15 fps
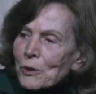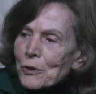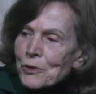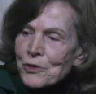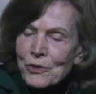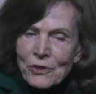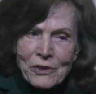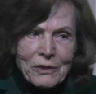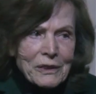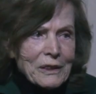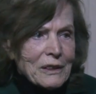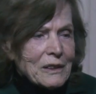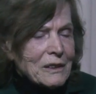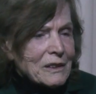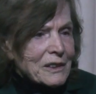shoot the
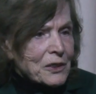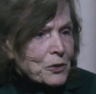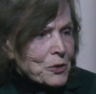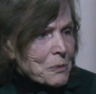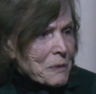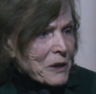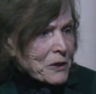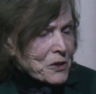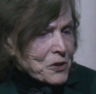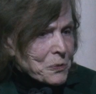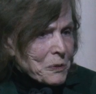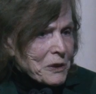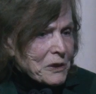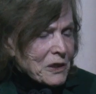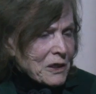birds or kill
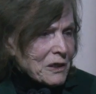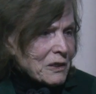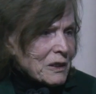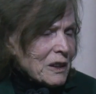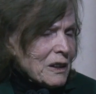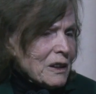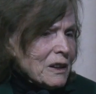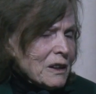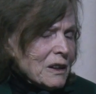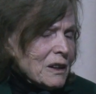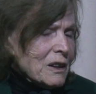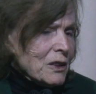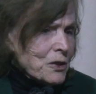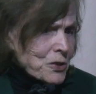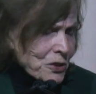the bears, but in the
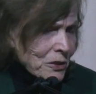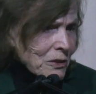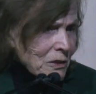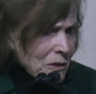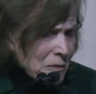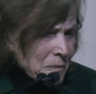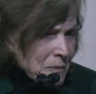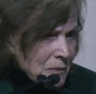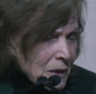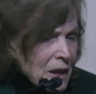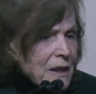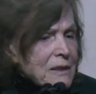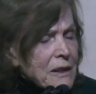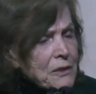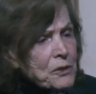
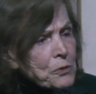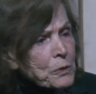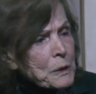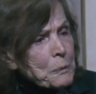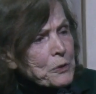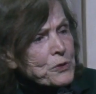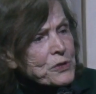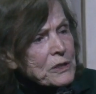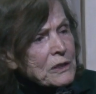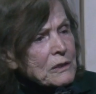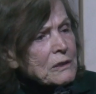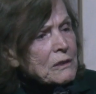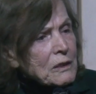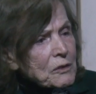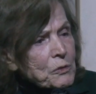ocean, that
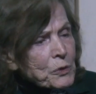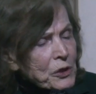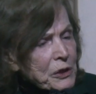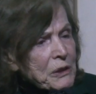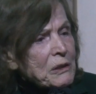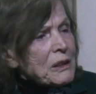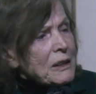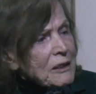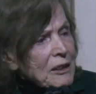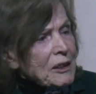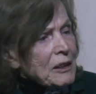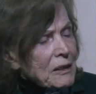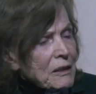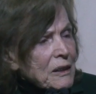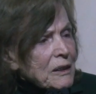3%
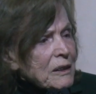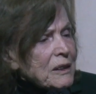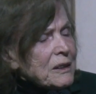really